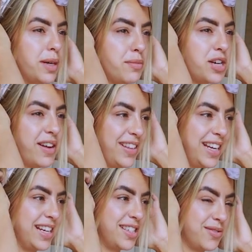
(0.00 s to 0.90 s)
when I'm
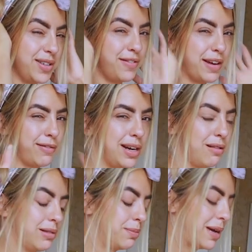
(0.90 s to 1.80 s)
traveling, I don't want to faff
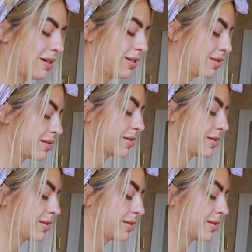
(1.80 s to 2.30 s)
around with powder.